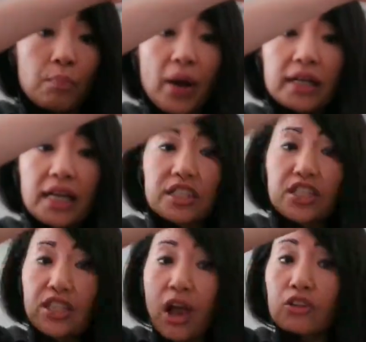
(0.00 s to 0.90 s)
but it's
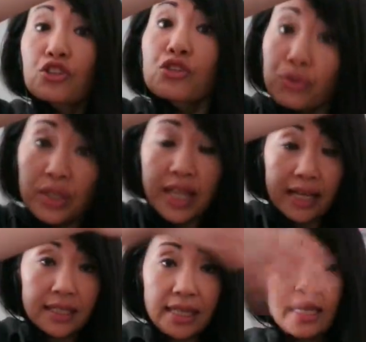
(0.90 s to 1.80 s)
not too
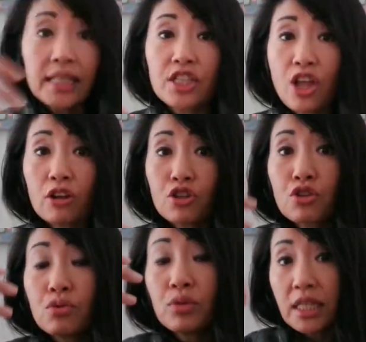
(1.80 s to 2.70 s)
sexy, it's not
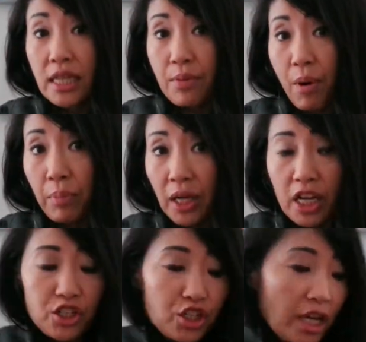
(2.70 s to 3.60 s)
too deep
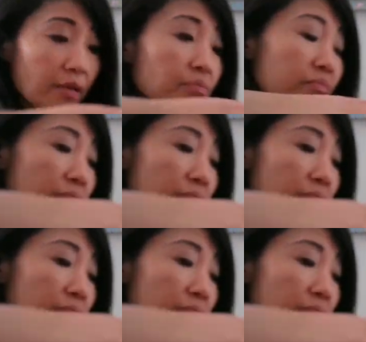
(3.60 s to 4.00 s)
plunging,